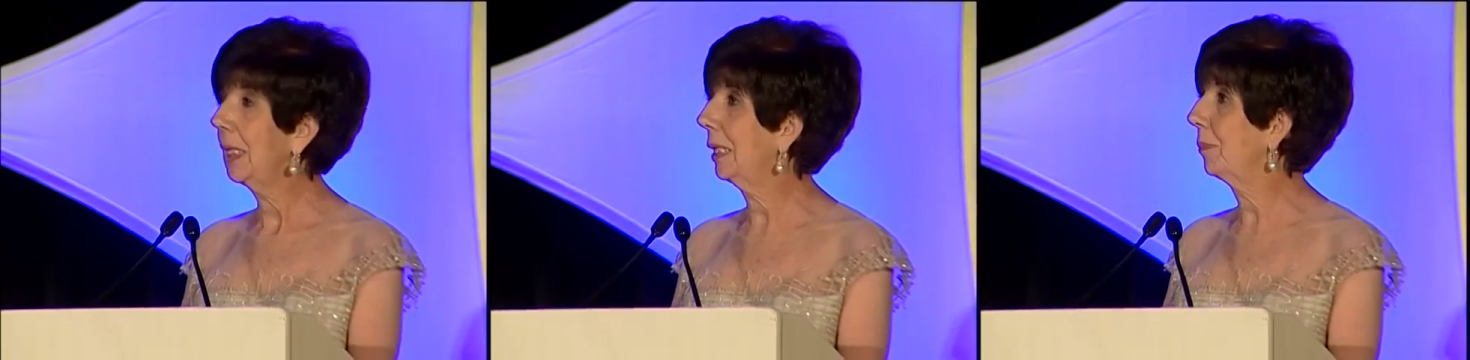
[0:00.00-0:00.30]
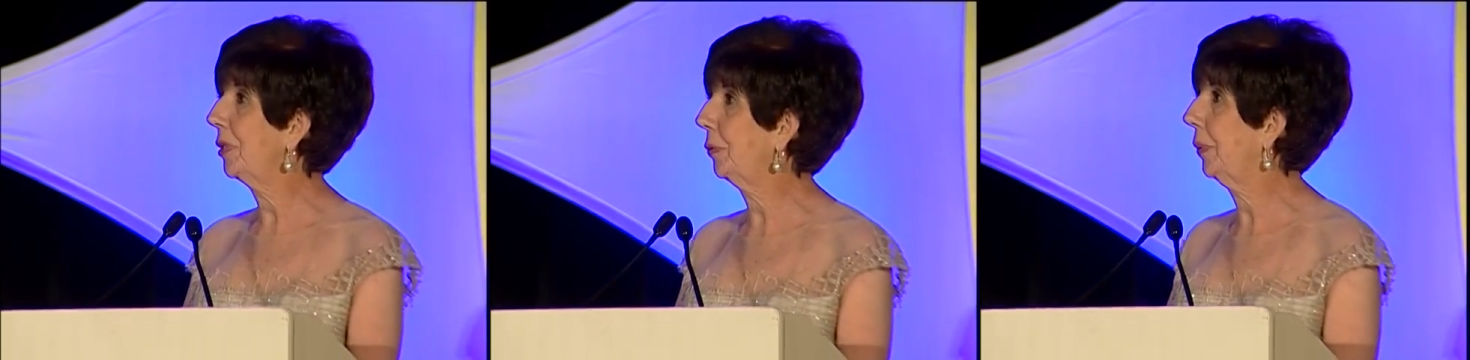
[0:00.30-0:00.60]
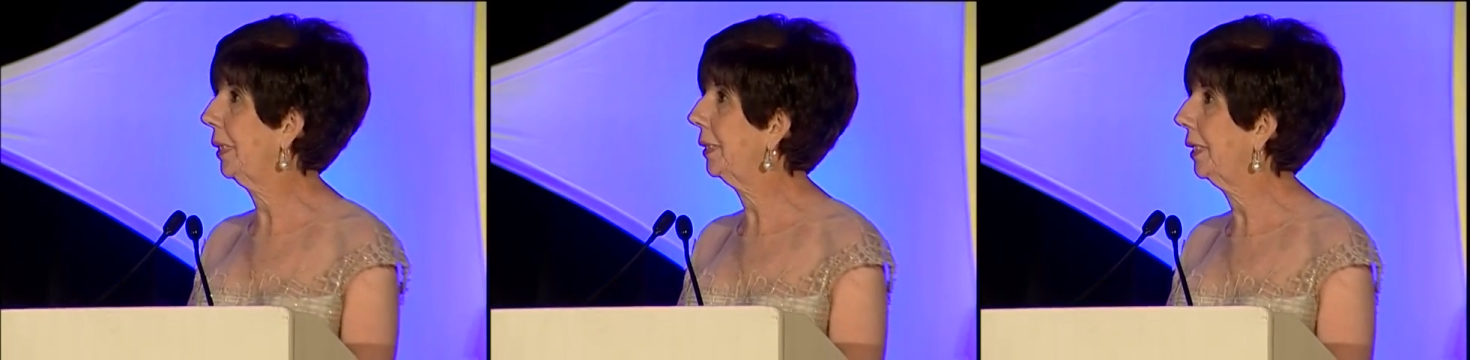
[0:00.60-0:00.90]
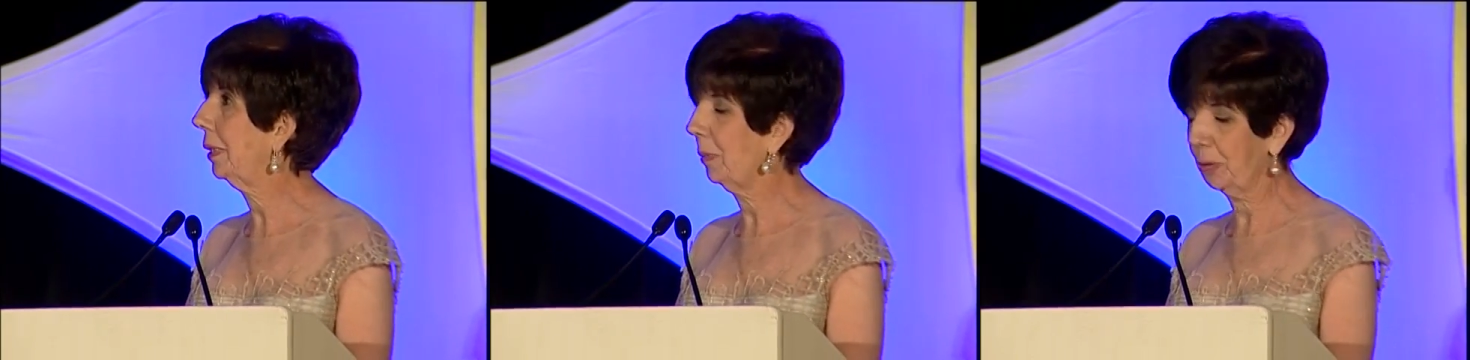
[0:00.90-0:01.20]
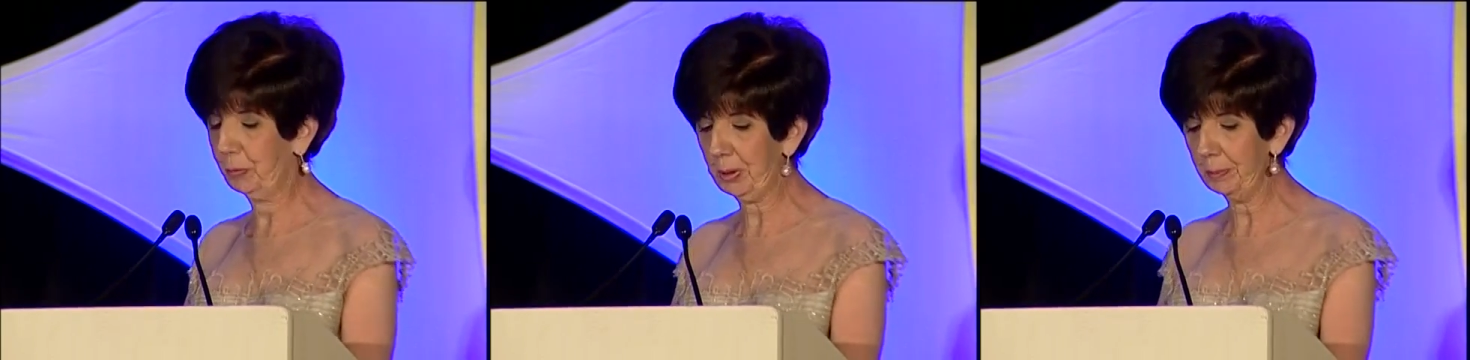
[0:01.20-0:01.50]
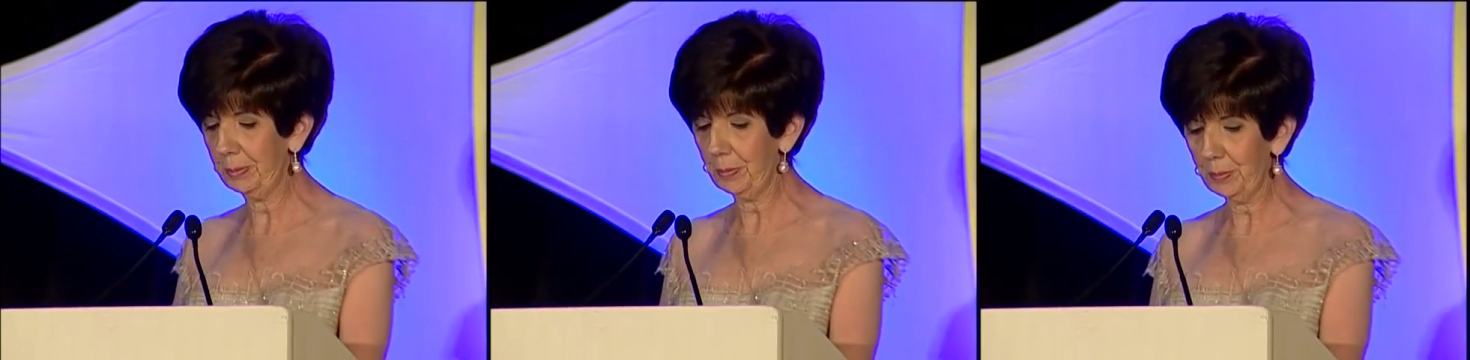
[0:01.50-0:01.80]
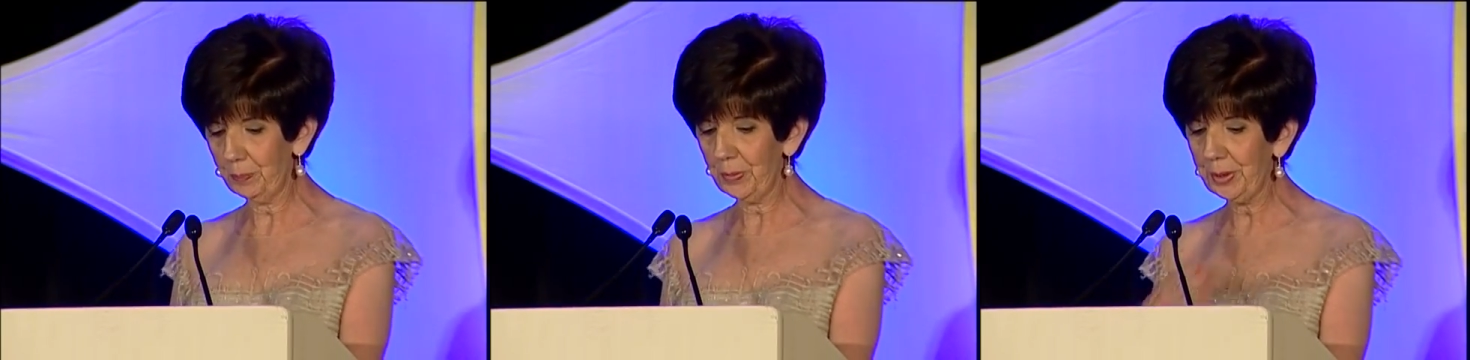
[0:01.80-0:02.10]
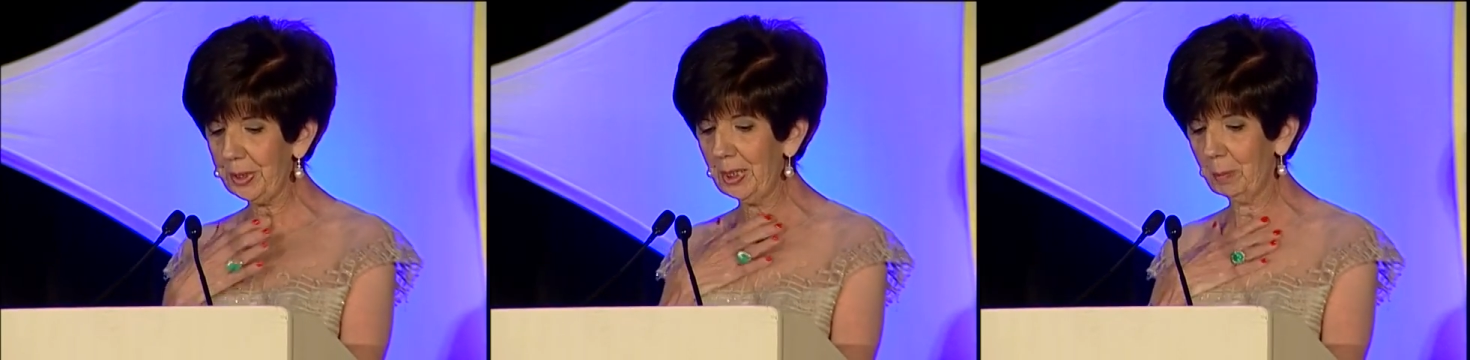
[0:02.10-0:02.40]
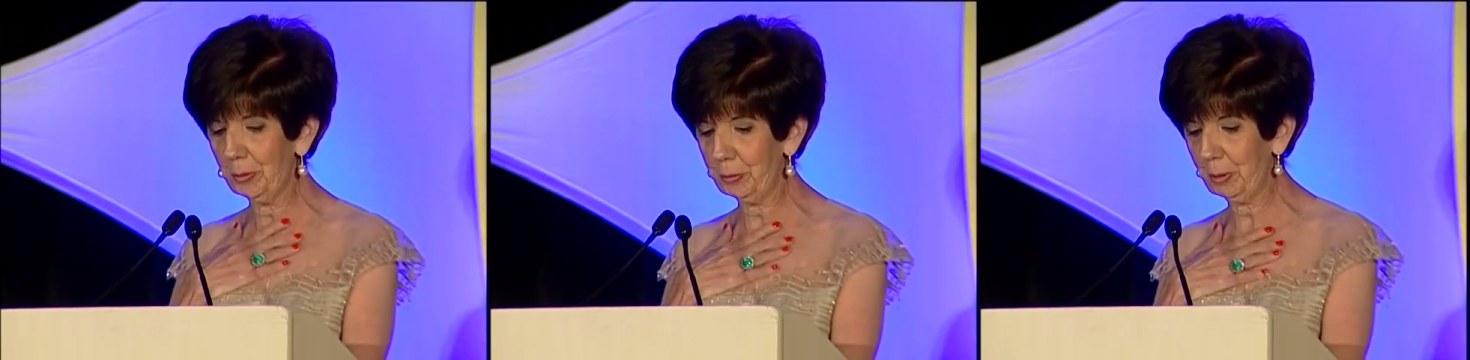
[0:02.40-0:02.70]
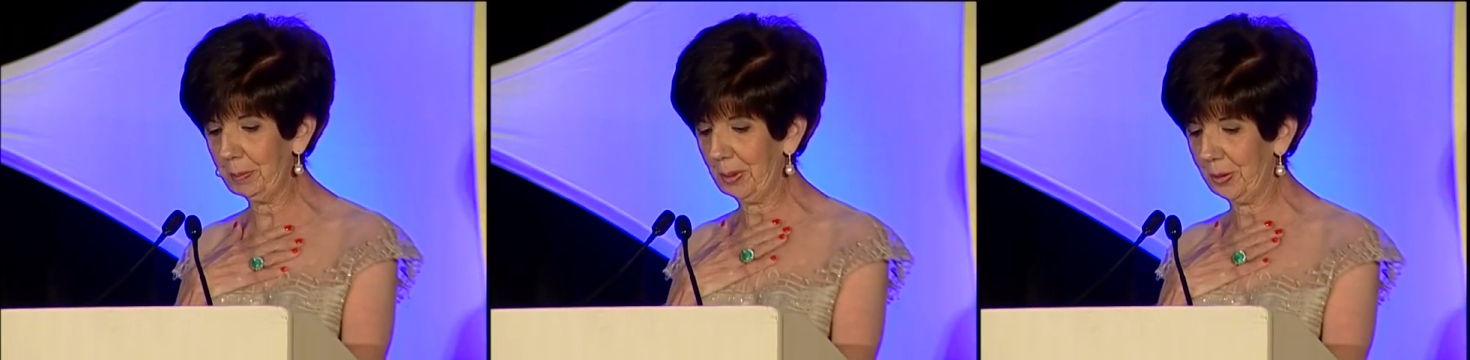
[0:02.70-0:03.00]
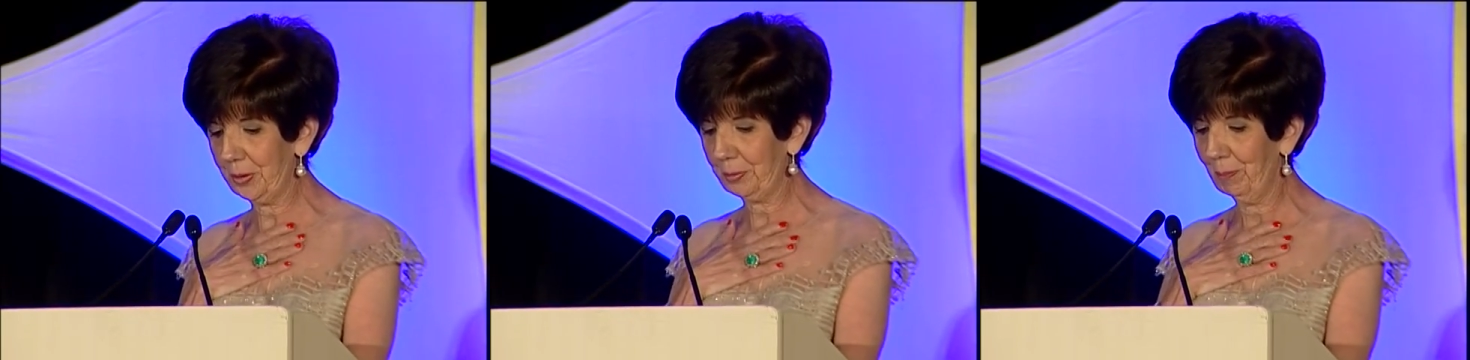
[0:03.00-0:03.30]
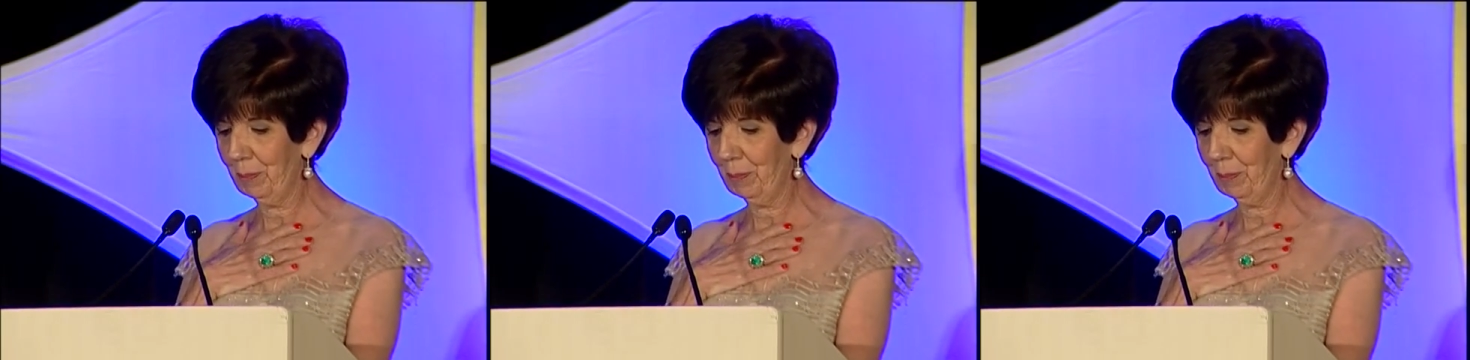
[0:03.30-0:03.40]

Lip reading: in between chemo treatments.